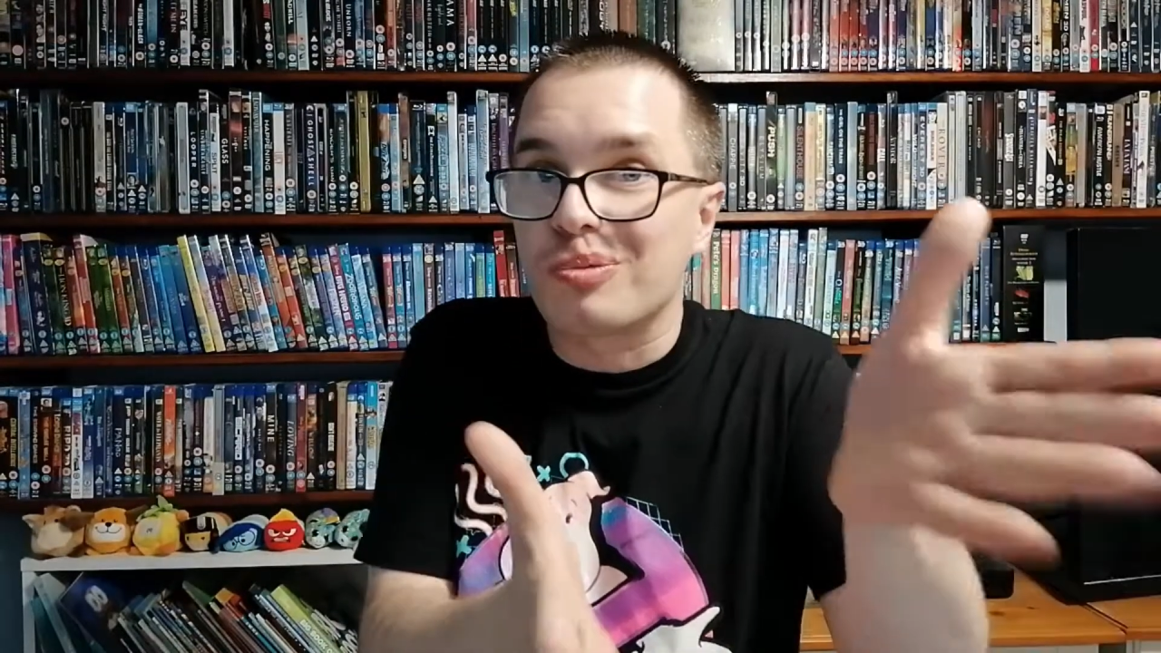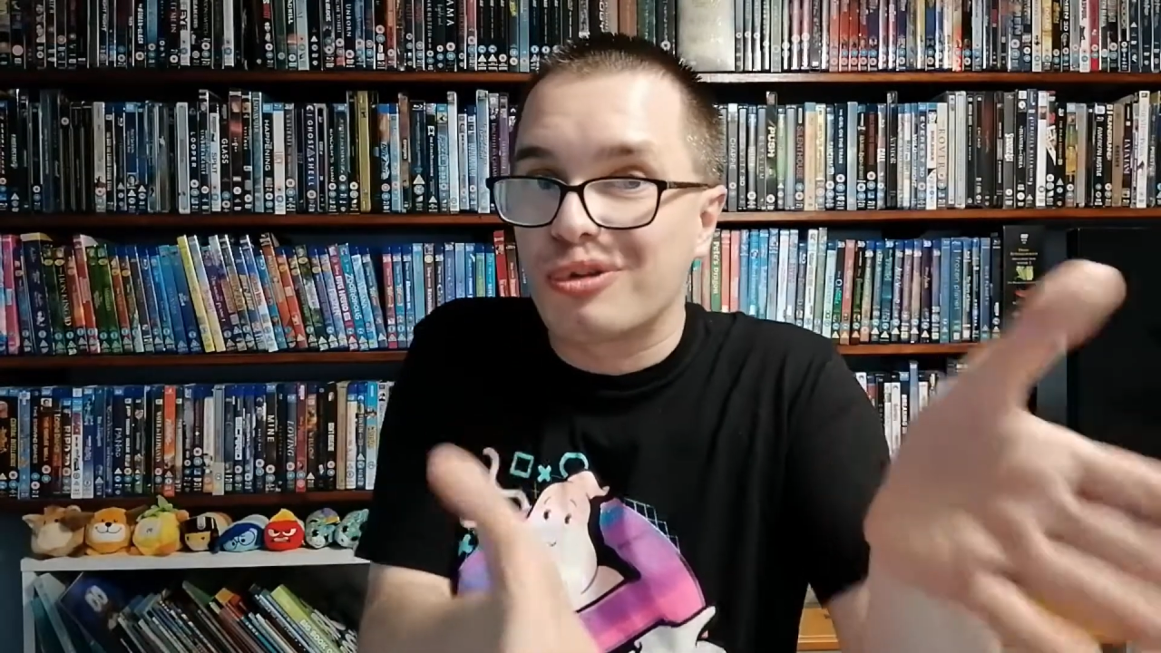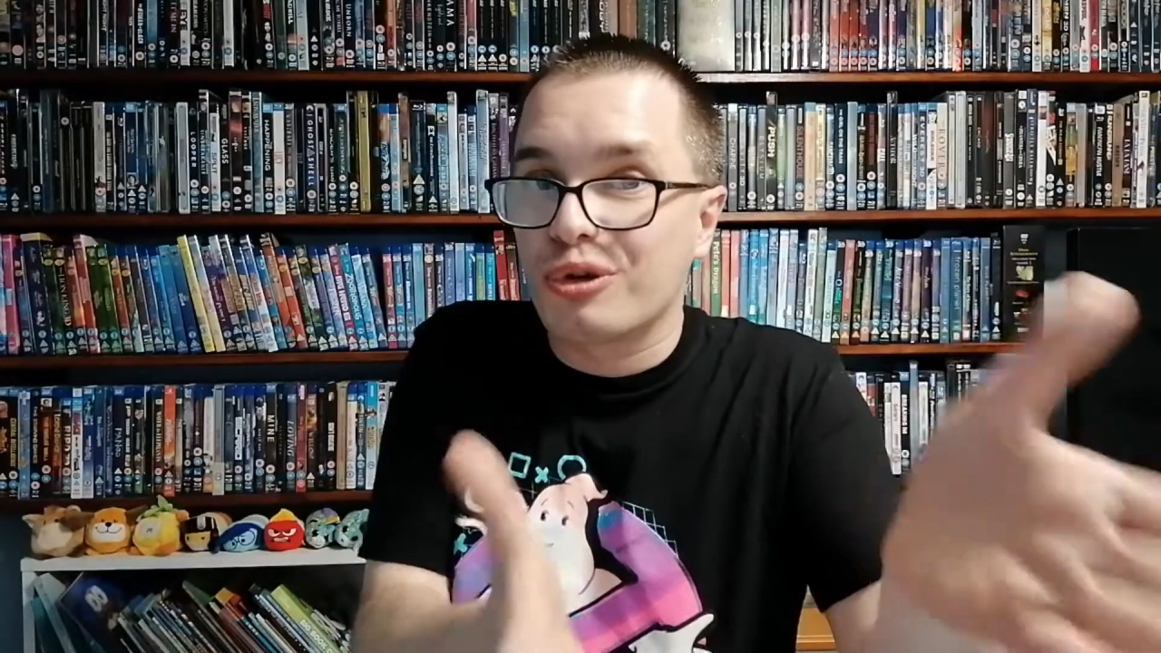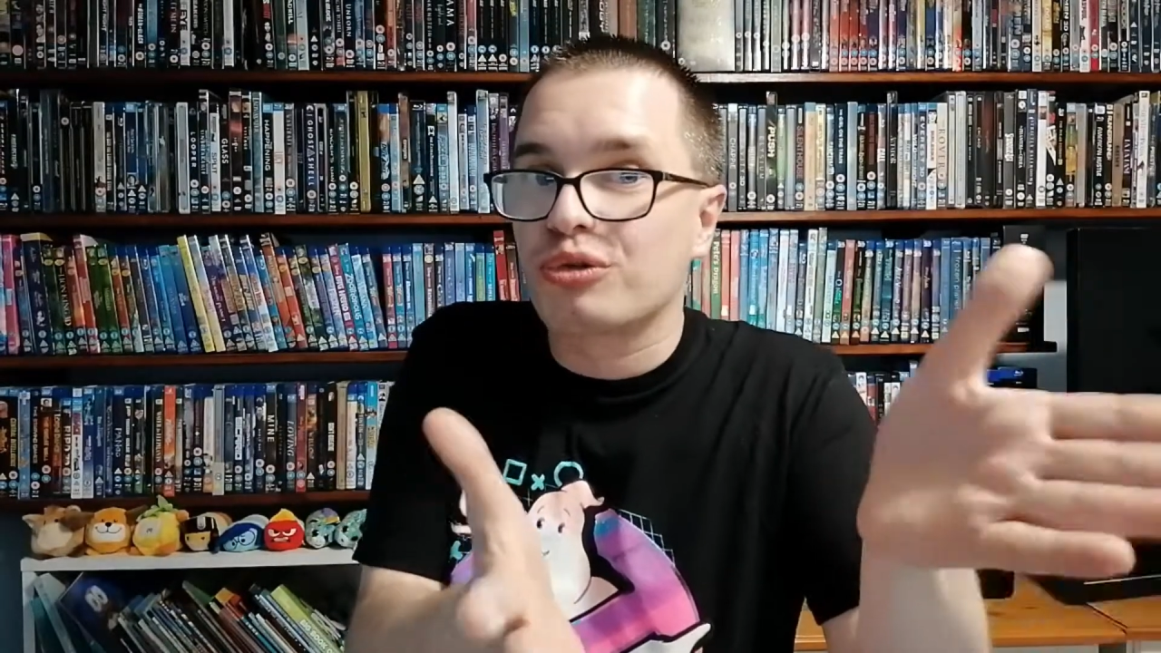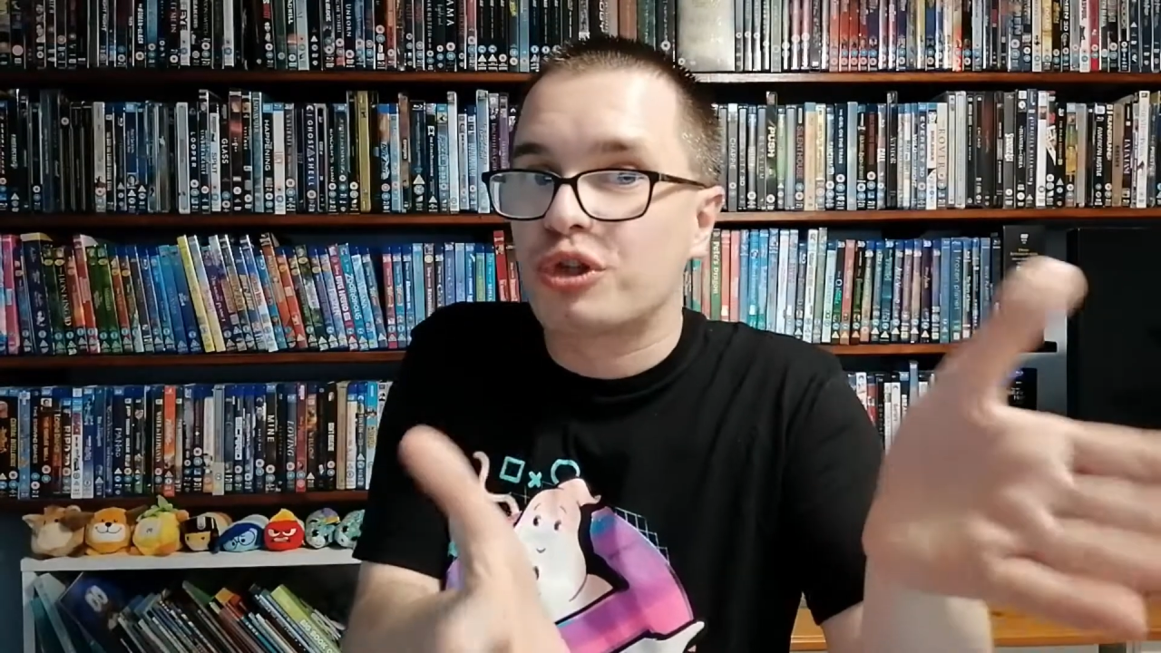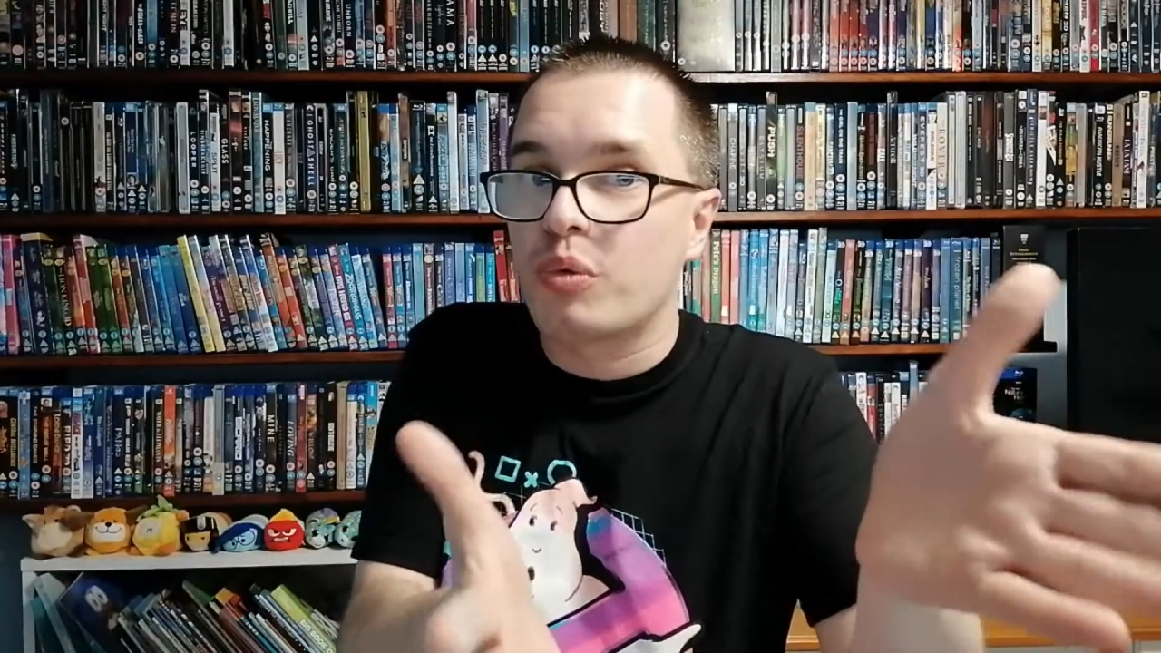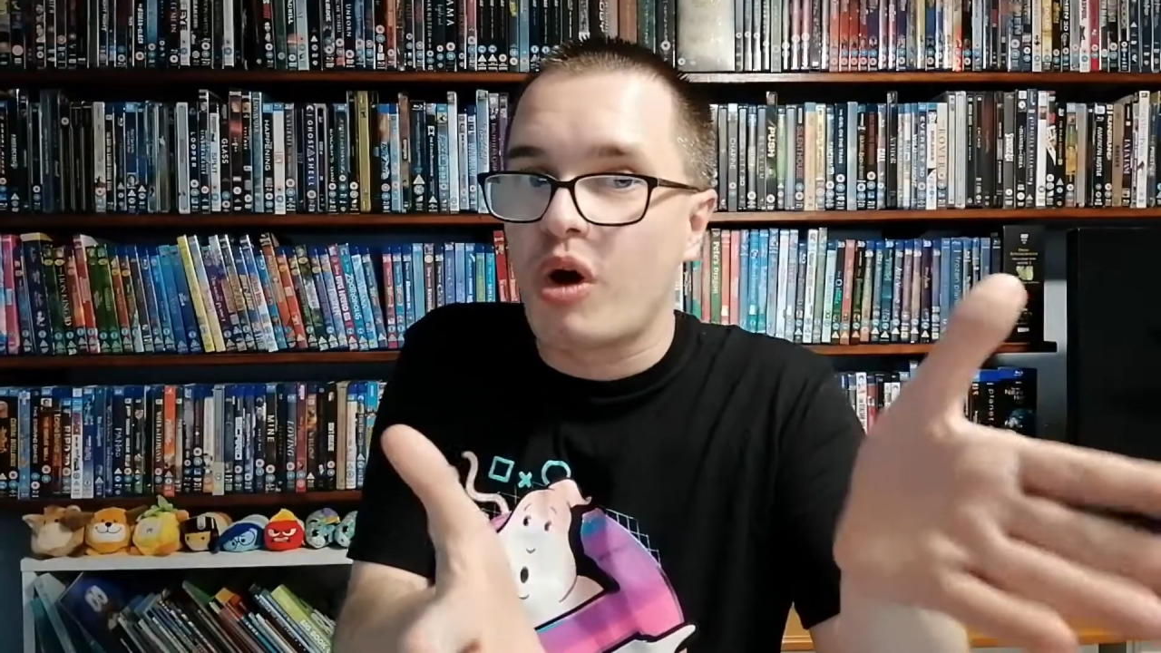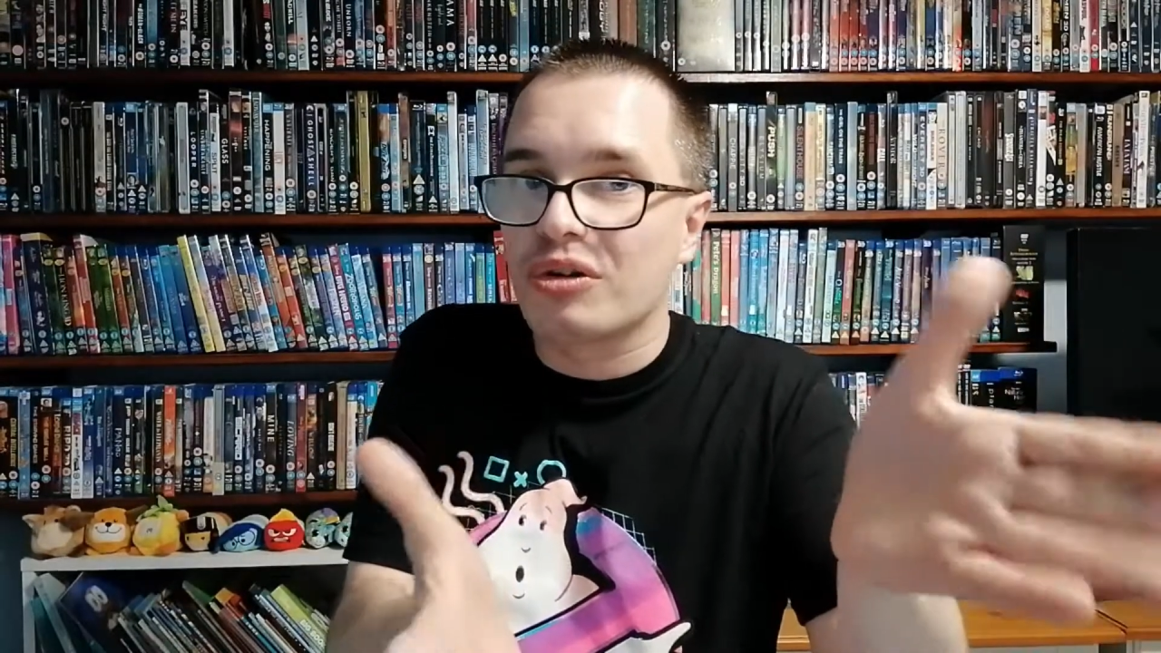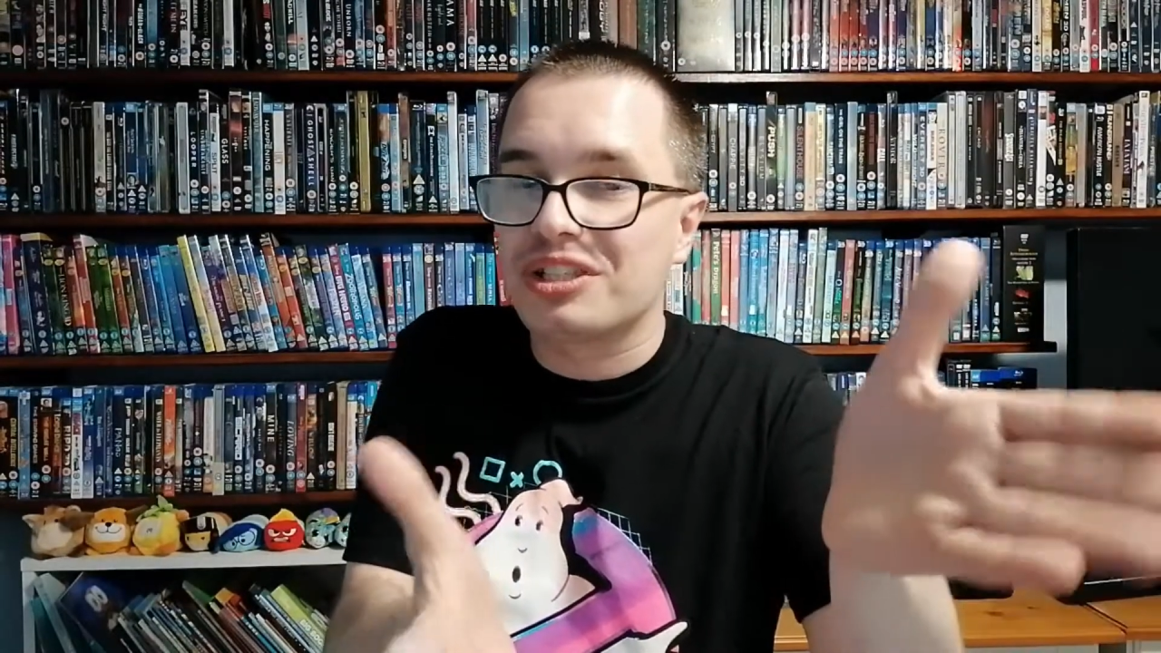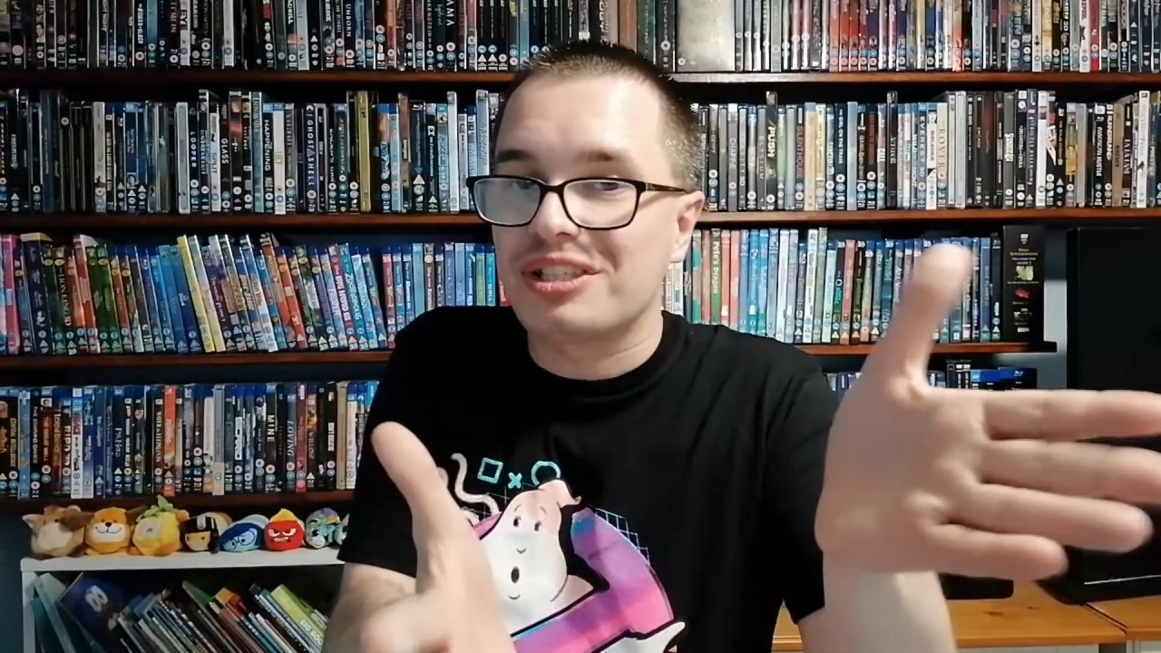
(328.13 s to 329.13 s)
something
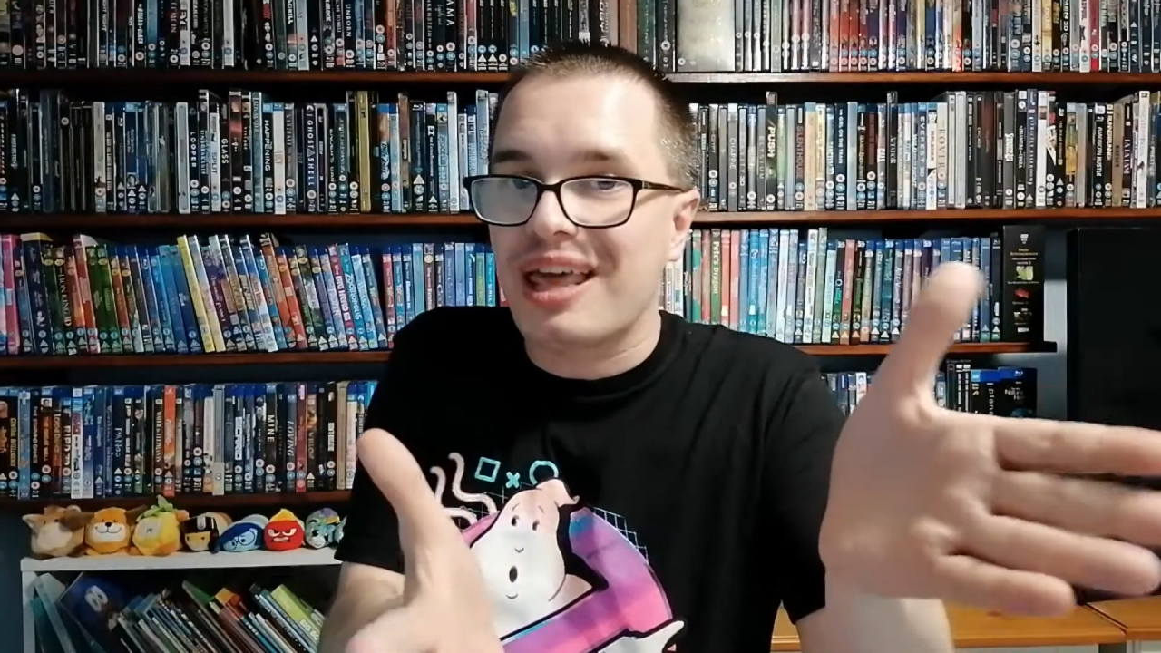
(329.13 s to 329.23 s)
untoward